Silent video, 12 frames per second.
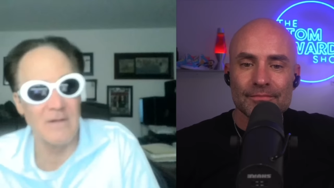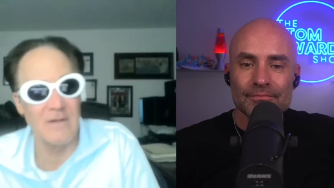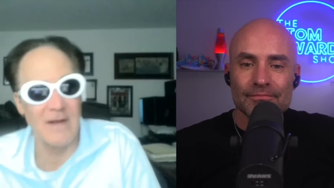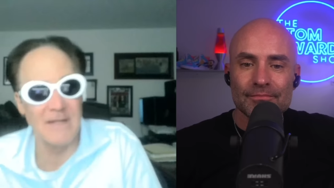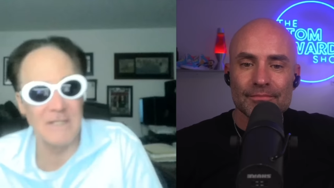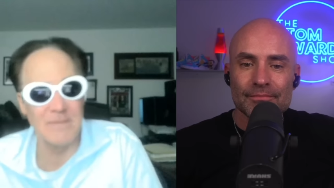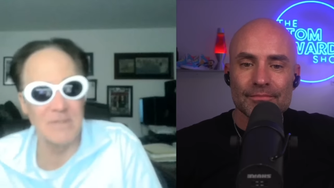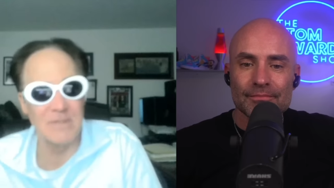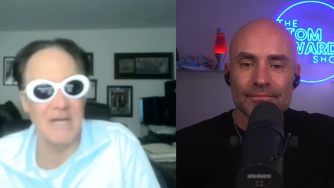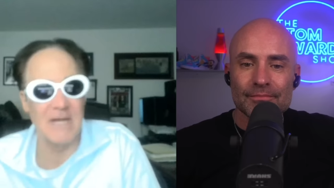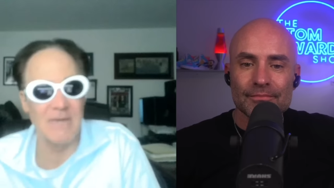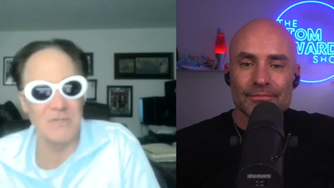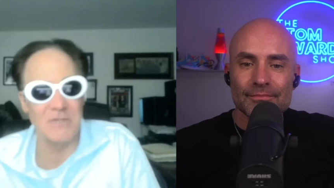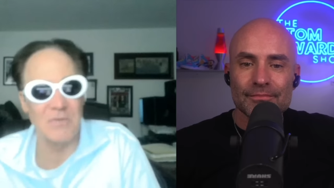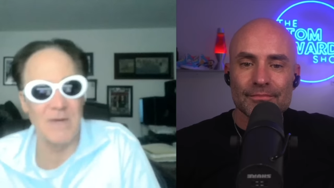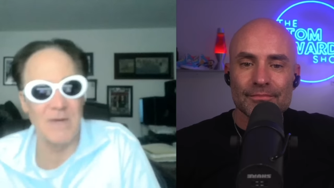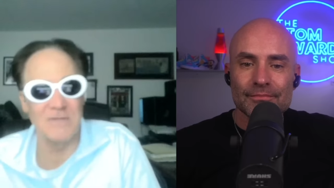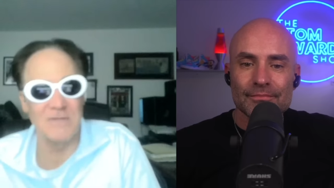Speaker 1: client that's been staying with us
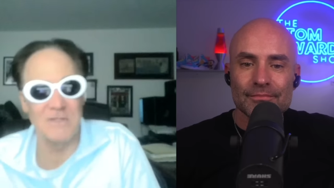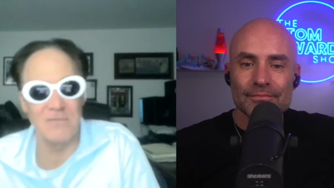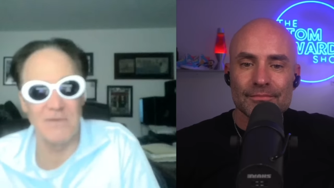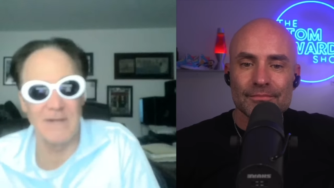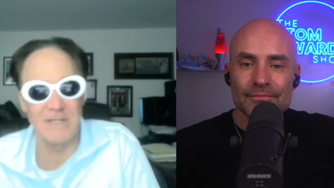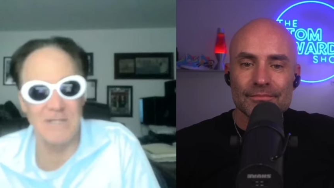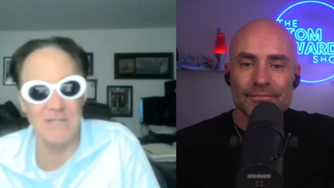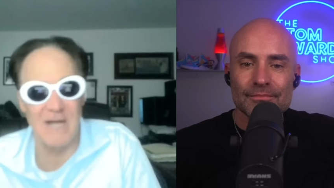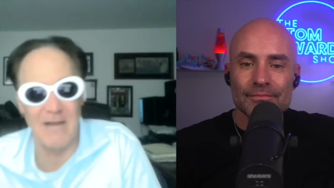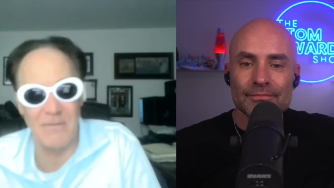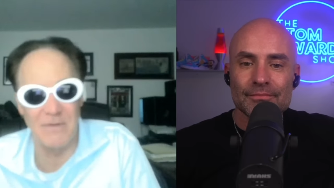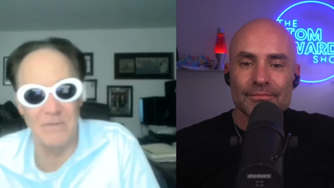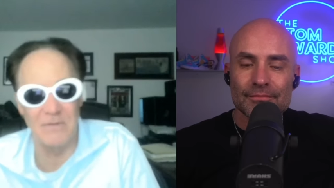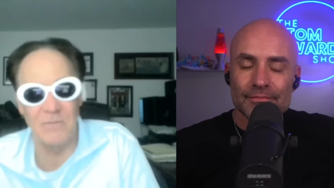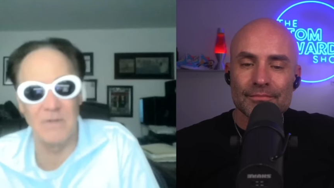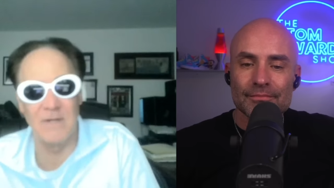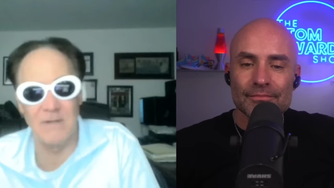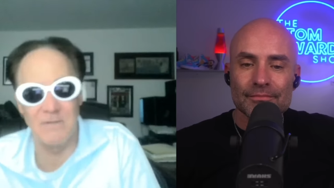twenty years. He's a really nice guy. And when,
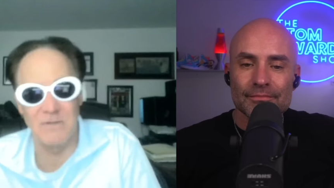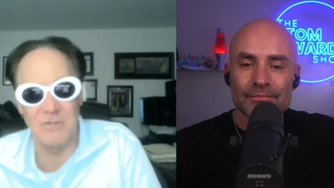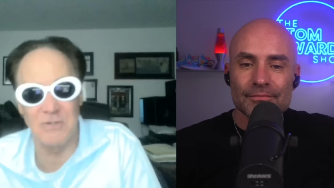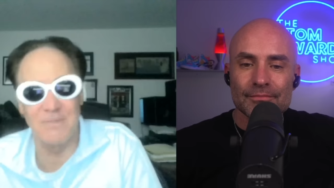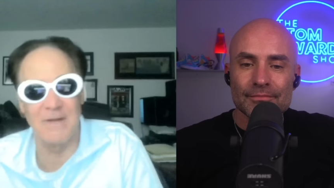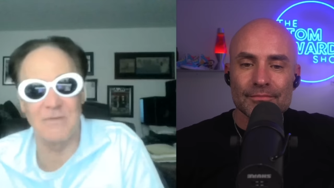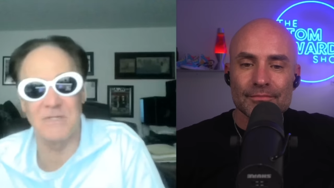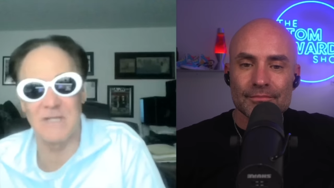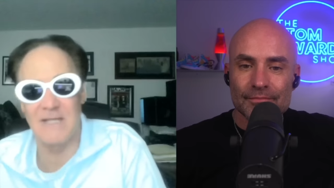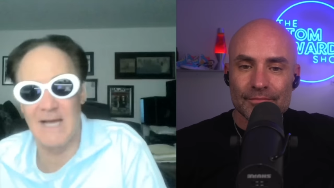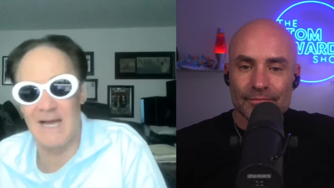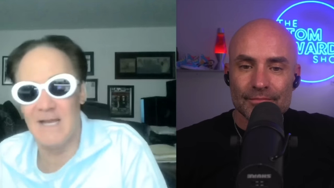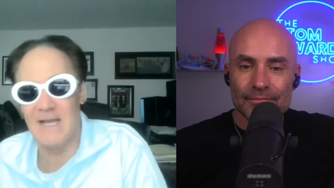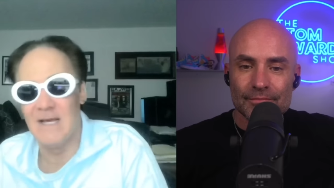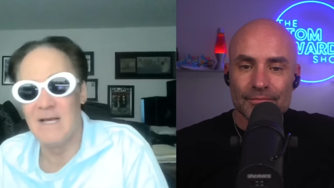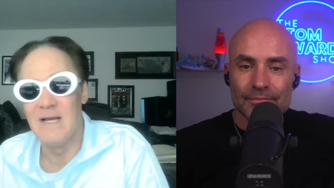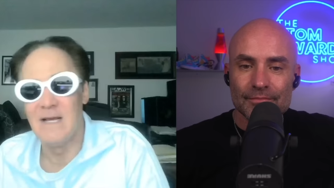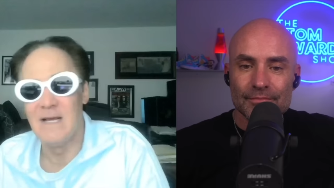when Jim Little said that
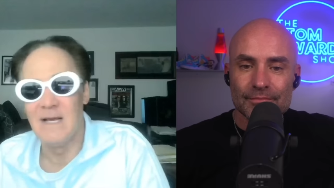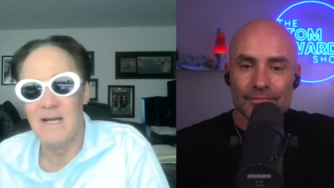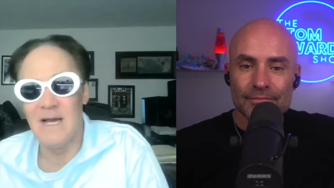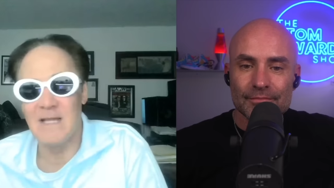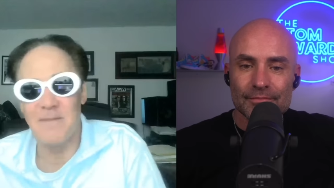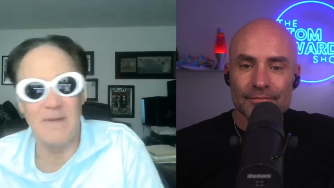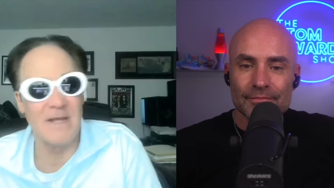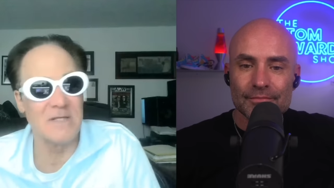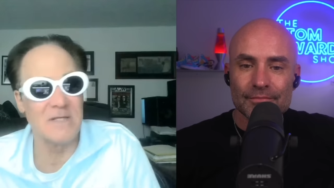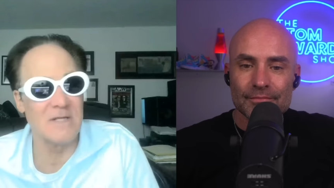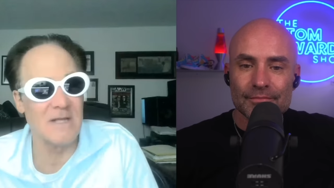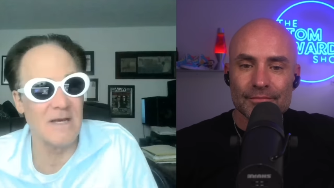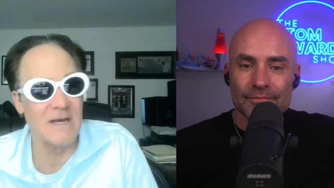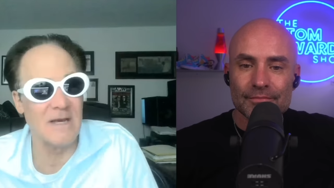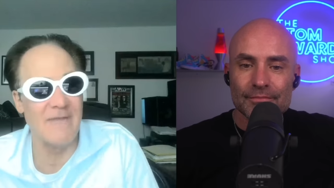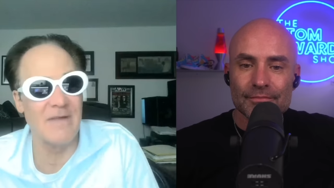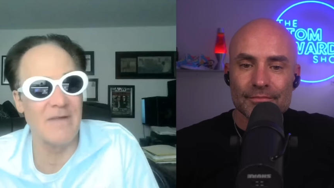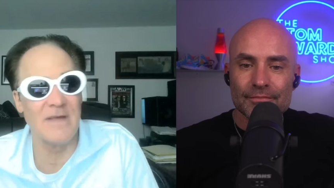at the Peninsula,
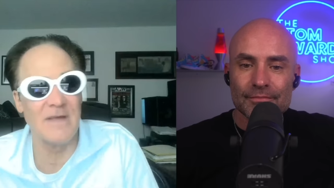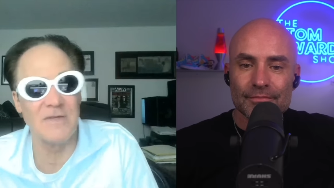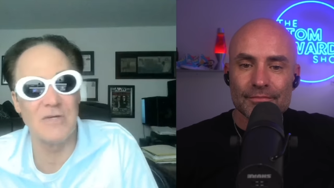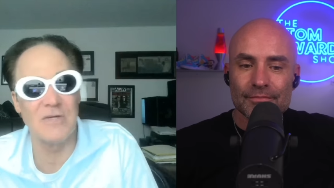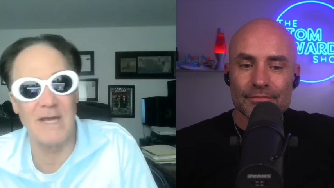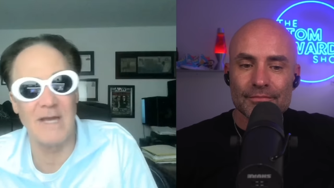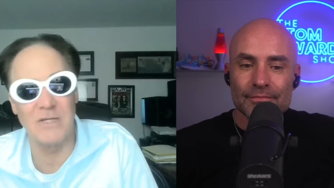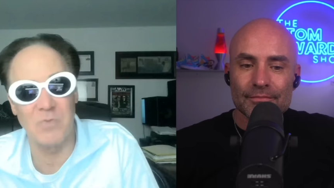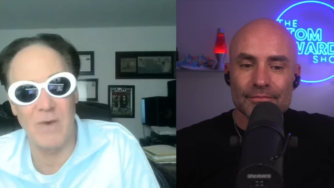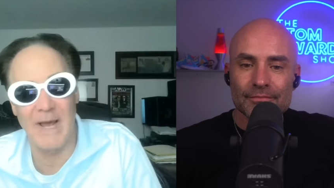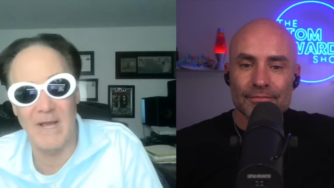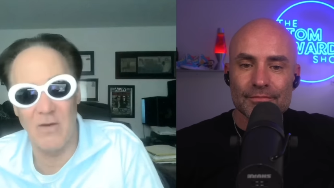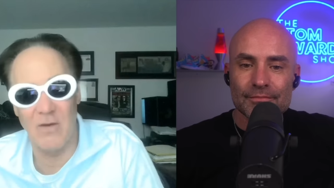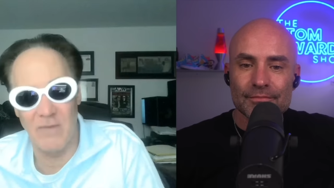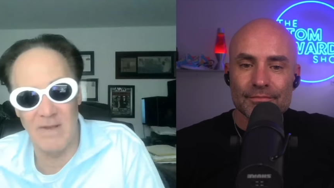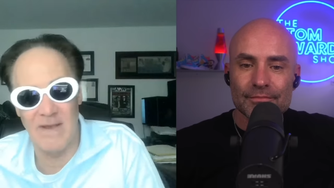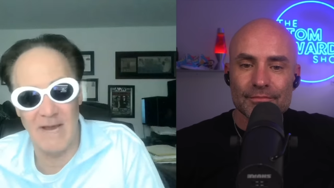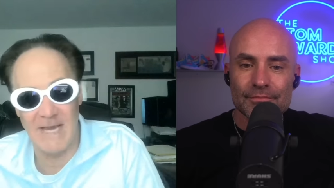everything changed when I go
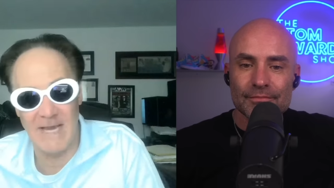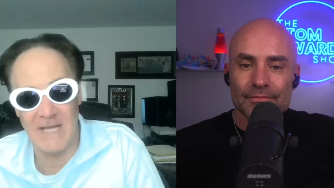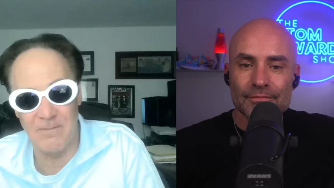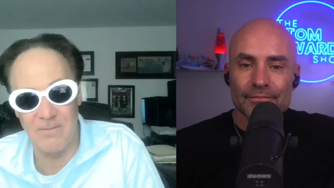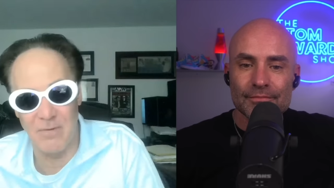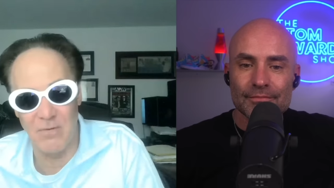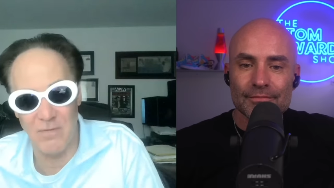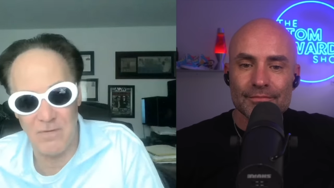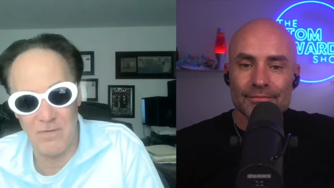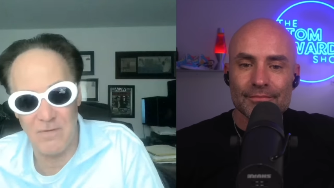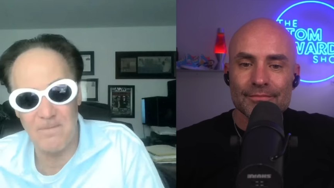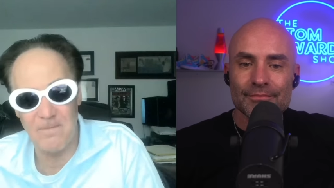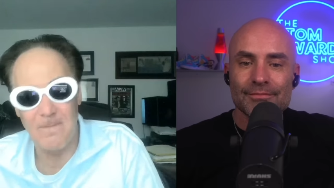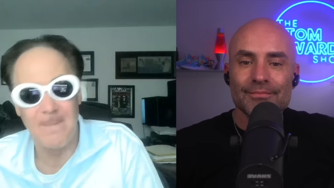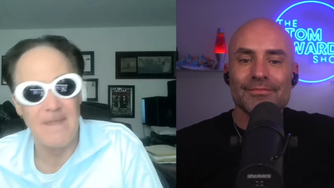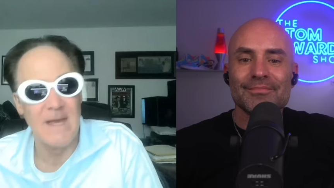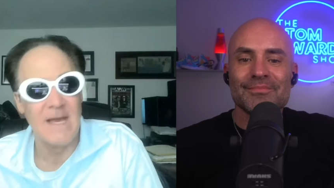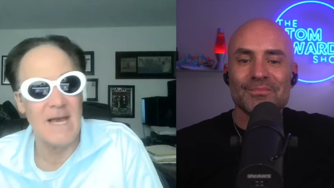in. Now I get the booth
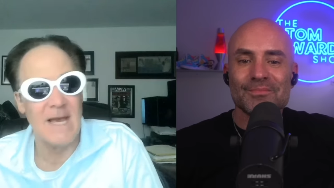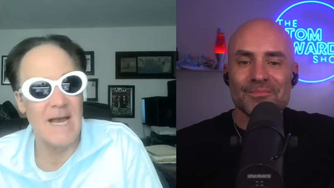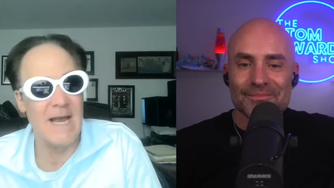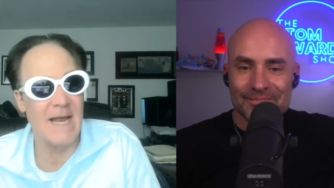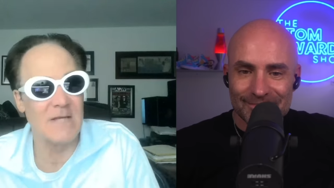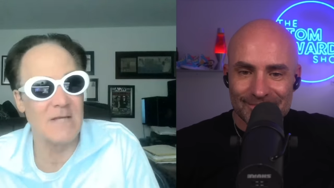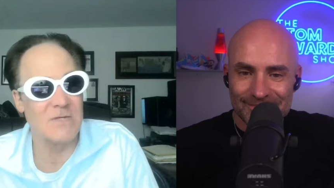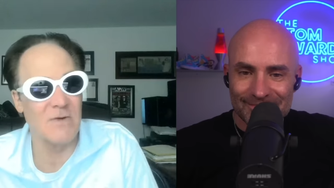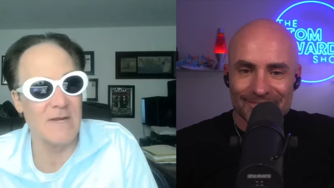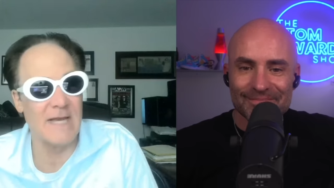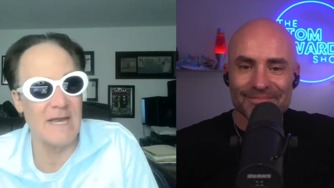and I start